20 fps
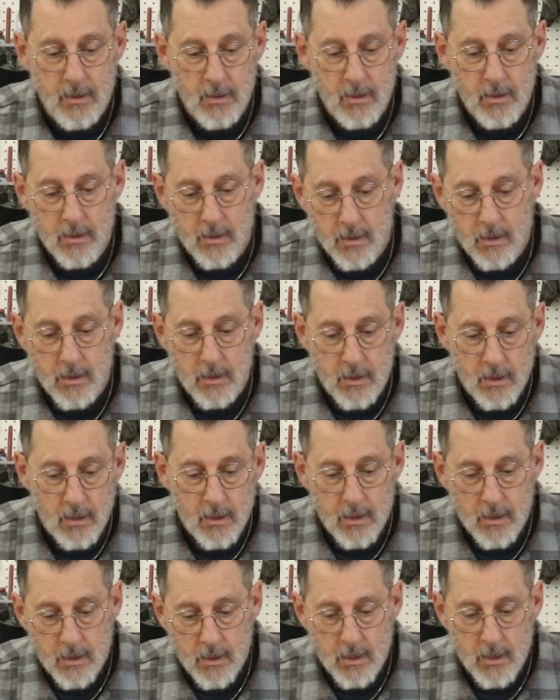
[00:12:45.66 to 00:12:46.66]

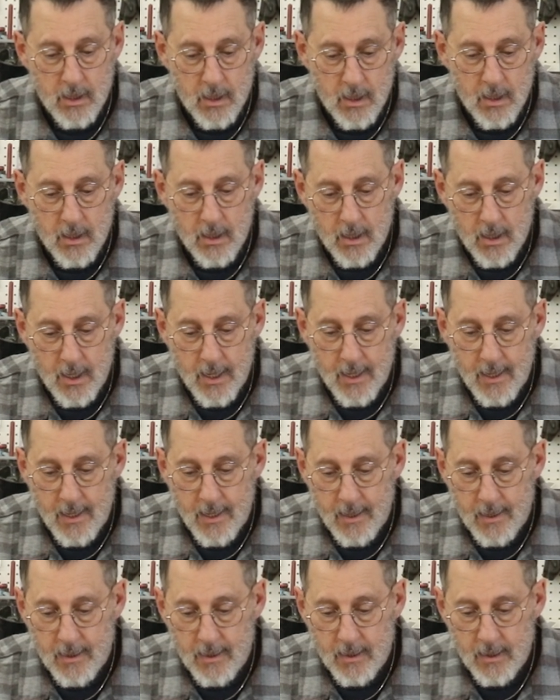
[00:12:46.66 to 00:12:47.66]

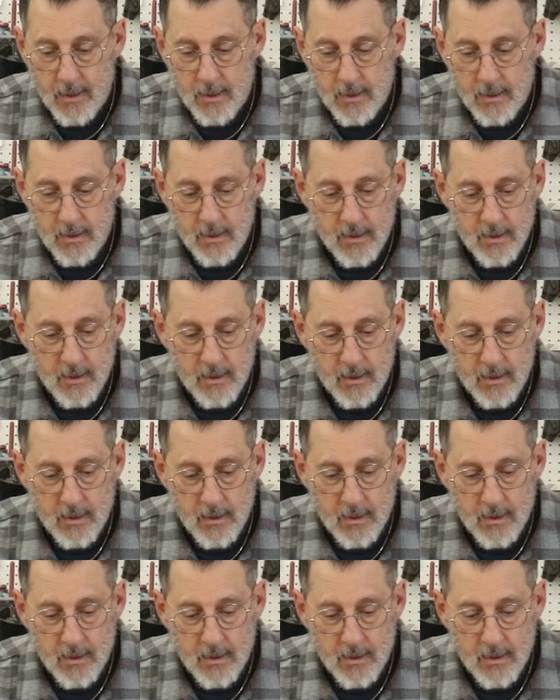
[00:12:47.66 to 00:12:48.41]
[no speech]